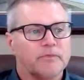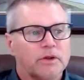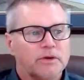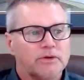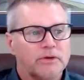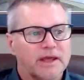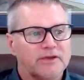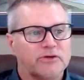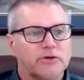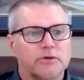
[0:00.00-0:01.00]

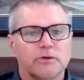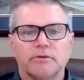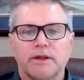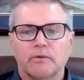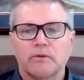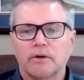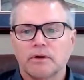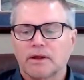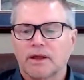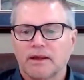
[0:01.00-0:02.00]
execute on that
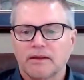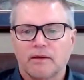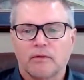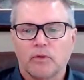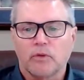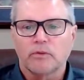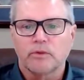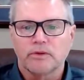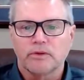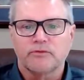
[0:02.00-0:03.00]
work. I work
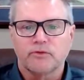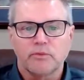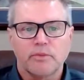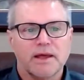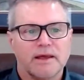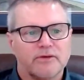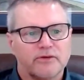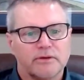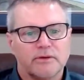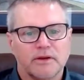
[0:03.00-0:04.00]
with a few banks,
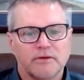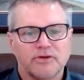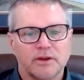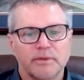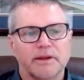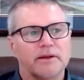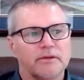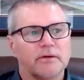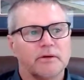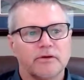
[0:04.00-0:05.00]
and typically
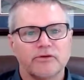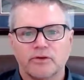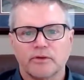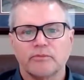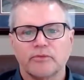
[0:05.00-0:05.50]
there's some